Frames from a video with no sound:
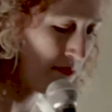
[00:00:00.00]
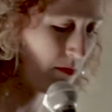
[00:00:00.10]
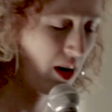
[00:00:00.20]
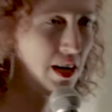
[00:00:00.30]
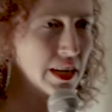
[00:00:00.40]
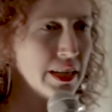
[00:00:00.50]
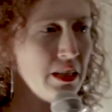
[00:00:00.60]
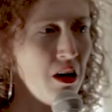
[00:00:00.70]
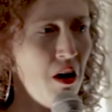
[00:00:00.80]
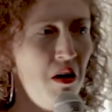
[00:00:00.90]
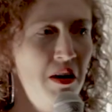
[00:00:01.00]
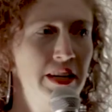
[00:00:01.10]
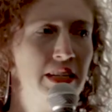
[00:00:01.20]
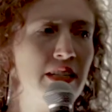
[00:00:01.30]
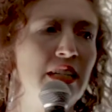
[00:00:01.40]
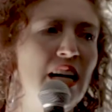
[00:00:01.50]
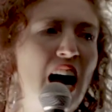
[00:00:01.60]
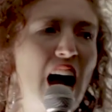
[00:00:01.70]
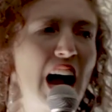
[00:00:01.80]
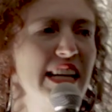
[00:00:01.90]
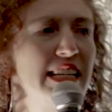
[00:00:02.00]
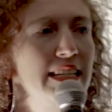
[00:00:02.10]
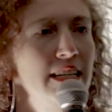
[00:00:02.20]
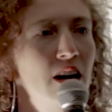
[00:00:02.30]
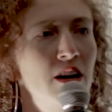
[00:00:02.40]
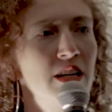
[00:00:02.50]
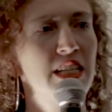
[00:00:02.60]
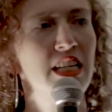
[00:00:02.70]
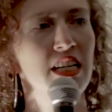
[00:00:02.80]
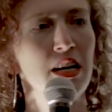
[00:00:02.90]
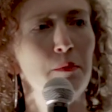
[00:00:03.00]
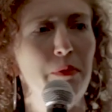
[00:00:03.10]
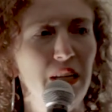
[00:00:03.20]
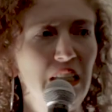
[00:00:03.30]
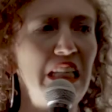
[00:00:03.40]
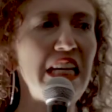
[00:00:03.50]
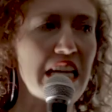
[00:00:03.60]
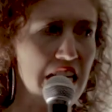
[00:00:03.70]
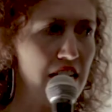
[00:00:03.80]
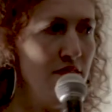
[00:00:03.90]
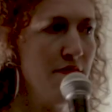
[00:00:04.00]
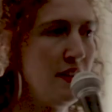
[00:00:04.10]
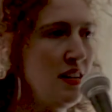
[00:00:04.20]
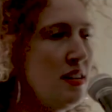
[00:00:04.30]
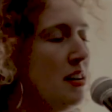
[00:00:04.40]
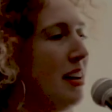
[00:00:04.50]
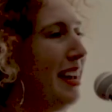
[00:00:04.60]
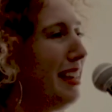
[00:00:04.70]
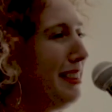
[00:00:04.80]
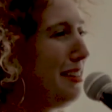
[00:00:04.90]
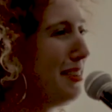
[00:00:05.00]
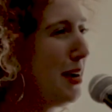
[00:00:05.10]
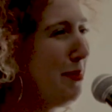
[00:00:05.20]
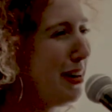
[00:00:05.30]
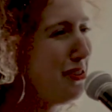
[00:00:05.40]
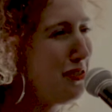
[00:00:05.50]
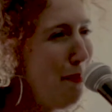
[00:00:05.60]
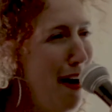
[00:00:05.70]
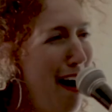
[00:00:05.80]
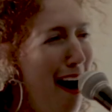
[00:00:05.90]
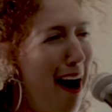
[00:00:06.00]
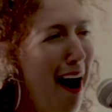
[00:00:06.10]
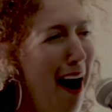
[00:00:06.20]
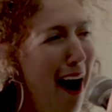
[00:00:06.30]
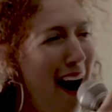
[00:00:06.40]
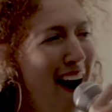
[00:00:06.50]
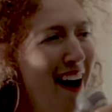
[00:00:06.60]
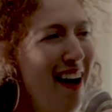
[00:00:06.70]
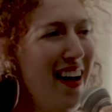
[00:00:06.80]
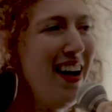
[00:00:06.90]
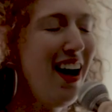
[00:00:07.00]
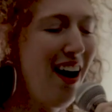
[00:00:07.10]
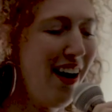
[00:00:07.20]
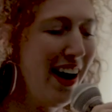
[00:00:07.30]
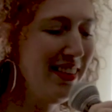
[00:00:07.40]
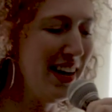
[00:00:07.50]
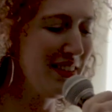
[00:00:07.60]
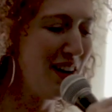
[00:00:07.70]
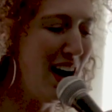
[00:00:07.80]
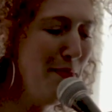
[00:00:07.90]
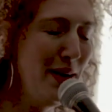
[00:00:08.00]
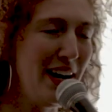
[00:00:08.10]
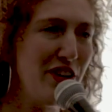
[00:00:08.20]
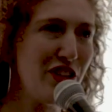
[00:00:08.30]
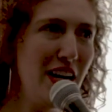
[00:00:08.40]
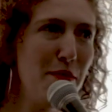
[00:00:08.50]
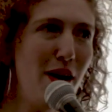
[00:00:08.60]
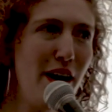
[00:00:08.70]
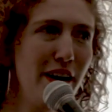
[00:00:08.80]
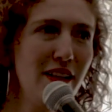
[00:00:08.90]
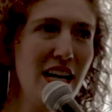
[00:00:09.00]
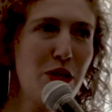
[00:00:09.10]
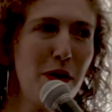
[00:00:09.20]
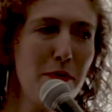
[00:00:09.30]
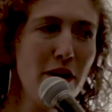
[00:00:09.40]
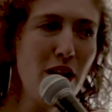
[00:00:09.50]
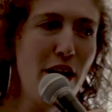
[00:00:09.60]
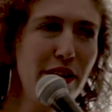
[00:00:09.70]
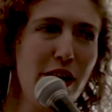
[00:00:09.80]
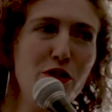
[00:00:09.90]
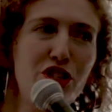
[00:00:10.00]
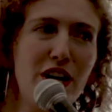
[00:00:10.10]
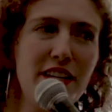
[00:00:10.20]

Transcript: my God. I cannot believe that you think I'm a good stripper. All right, thanks, y'all. I've been Angelina Martin, and let's bring the love of the show